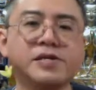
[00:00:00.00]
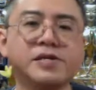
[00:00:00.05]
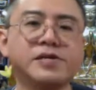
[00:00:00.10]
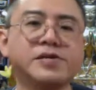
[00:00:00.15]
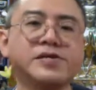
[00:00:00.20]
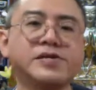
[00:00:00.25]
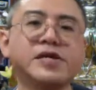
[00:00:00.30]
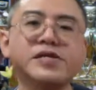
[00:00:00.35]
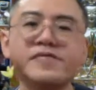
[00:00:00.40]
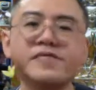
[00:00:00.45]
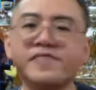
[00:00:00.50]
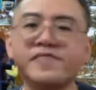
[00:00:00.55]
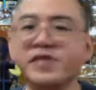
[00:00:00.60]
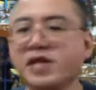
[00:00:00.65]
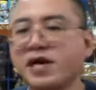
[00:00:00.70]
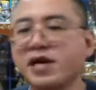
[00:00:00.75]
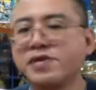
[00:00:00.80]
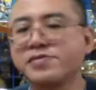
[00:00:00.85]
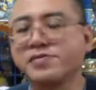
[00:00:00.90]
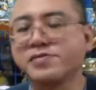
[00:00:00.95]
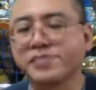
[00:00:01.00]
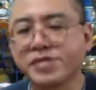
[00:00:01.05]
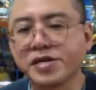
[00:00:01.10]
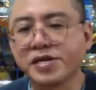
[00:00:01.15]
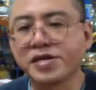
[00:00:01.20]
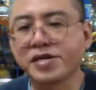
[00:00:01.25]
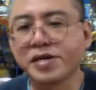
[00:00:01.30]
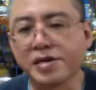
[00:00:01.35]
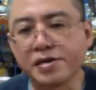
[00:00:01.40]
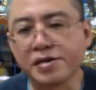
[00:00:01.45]
Now, there are different kinds of
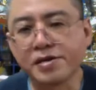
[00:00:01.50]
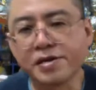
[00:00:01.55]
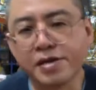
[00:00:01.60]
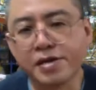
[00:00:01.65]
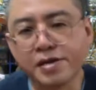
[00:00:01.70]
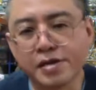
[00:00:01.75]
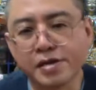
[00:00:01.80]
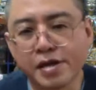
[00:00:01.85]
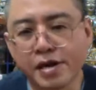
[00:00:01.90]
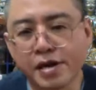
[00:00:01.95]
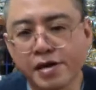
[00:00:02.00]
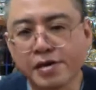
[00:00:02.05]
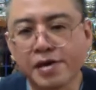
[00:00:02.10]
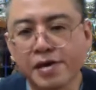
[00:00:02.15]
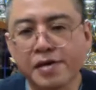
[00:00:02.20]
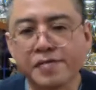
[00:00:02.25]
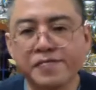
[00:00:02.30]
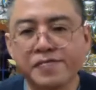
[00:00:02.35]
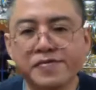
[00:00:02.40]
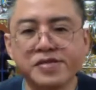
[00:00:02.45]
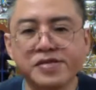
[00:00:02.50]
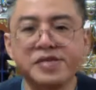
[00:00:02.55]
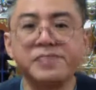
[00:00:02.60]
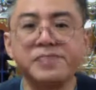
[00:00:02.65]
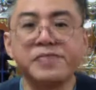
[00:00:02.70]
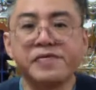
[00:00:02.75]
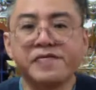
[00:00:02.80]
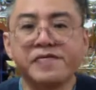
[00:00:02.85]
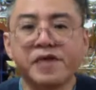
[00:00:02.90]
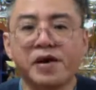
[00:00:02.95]
thinking, and I have
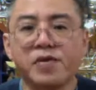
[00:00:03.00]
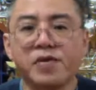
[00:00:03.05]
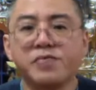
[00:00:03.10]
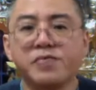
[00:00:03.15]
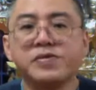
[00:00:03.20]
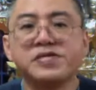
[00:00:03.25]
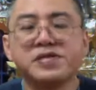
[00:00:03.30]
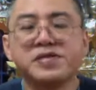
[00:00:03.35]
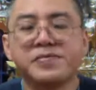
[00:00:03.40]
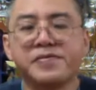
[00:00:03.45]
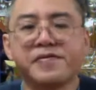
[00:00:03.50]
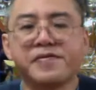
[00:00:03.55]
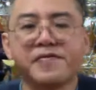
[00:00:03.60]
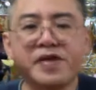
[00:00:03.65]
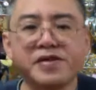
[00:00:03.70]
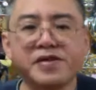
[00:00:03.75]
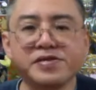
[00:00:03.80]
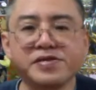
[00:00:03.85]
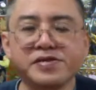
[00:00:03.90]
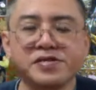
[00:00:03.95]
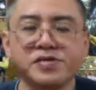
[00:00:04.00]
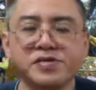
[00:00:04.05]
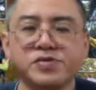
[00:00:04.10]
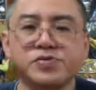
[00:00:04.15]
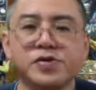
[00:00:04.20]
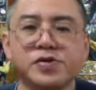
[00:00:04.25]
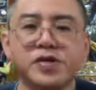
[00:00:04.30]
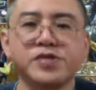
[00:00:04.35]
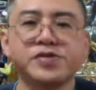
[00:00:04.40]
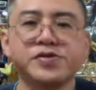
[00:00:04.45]
oversimplified the
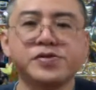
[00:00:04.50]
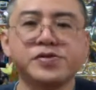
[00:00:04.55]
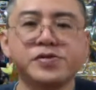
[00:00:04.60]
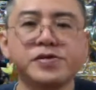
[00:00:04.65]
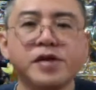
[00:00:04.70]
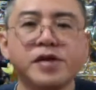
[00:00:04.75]
situation.